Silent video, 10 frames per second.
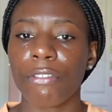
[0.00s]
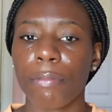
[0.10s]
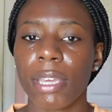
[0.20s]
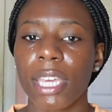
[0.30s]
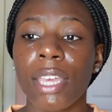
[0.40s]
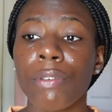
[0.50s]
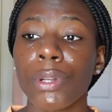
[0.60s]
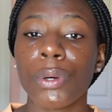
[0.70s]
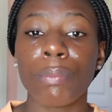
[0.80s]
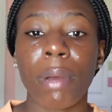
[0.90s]
For me, even
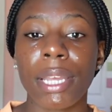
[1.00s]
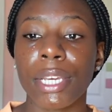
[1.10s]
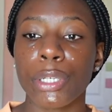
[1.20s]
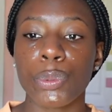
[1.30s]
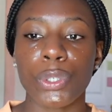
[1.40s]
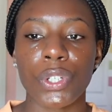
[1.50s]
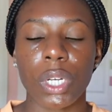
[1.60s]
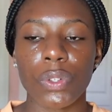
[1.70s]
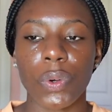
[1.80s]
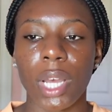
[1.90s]
though my years were
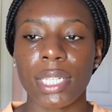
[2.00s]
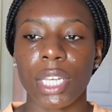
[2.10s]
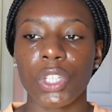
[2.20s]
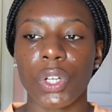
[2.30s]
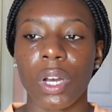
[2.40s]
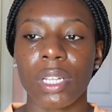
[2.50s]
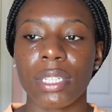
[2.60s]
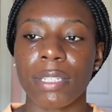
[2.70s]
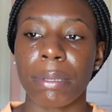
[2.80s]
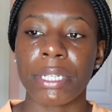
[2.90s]
stressful at St.
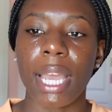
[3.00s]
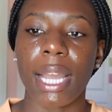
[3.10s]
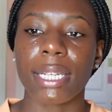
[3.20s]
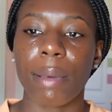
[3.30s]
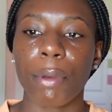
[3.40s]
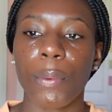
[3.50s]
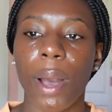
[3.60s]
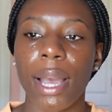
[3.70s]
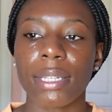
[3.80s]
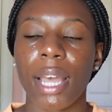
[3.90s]
John's, especially academic
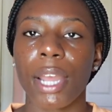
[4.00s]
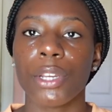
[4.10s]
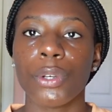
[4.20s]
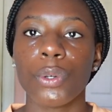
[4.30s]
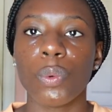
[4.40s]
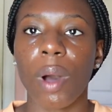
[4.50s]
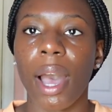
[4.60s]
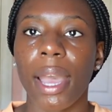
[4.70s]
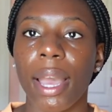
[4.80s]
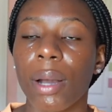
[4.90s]
wise, I knew
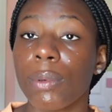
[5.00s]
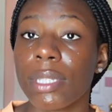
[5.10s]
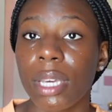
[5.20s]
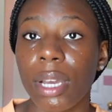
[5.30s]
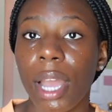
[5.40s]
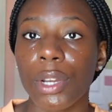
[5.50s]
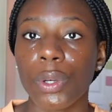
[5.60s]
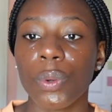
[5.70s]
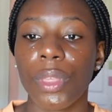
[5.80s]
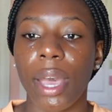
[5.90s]
why I was here. I
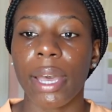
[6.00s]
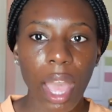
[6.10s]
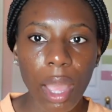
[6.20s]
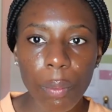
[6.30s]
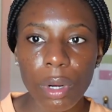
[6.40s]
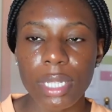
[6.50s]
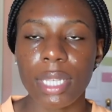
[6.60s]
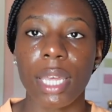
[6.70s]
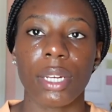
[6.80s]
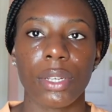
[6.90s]
knew that I wanted
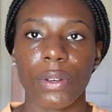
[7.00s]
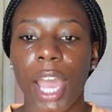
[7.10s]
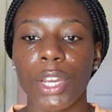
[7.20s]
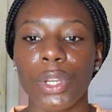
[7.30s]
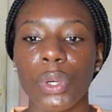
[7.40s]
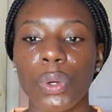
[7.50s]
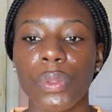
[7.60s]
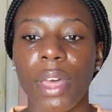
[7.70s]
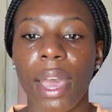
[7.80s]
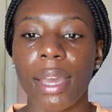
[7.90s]
to get a degree. I
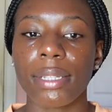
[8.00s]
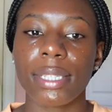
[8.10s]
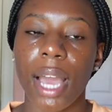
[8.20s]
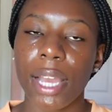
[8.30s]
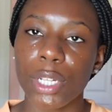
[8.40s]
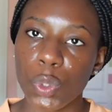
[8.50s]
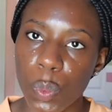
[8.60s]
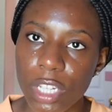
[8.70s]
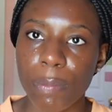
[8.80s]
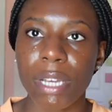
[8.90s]
knew that science
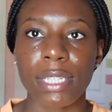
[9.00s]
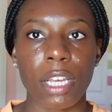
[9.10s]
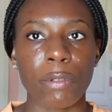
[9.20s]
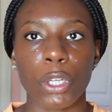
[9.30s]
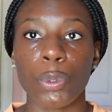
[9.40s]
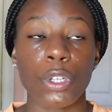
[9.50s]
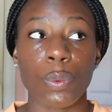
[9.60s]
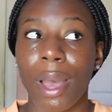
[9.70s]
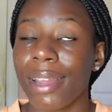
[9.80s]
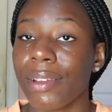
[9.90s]
was my subject, which is
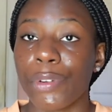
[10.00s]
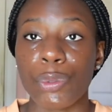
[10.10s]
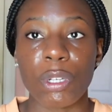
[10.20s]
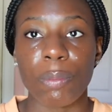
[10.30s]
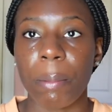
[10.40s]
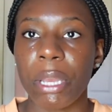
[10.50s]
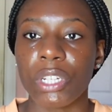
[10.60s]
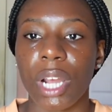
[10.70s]
why I never switched my major.